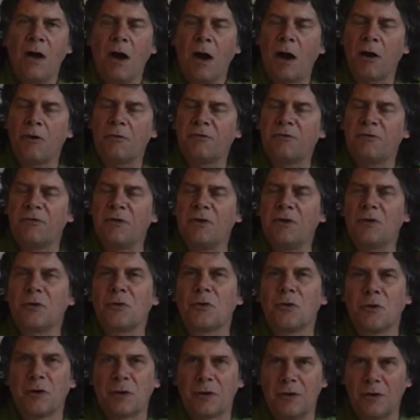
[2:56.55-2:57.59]
our
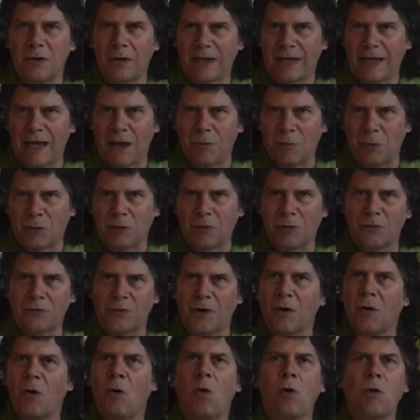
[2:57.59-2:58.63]
feel-good chemicals,
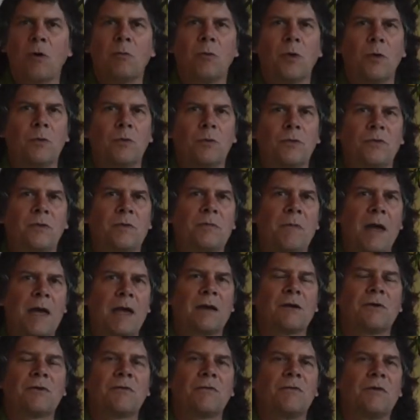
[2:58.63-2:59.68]
our hormones that
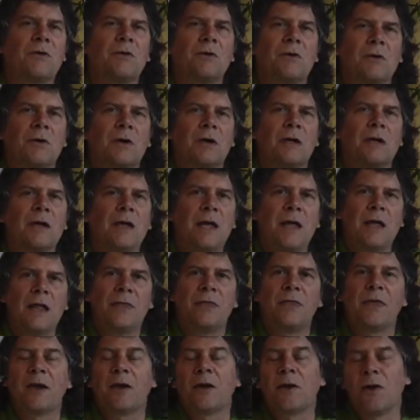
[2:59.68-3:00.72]
make us feel good,
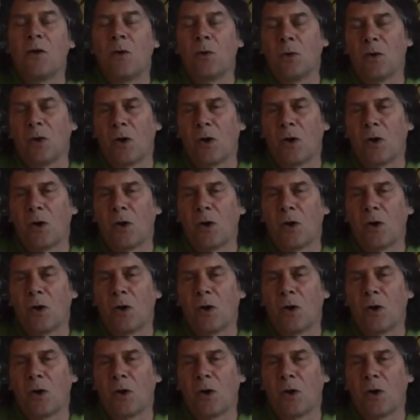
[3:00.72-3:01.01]
they're no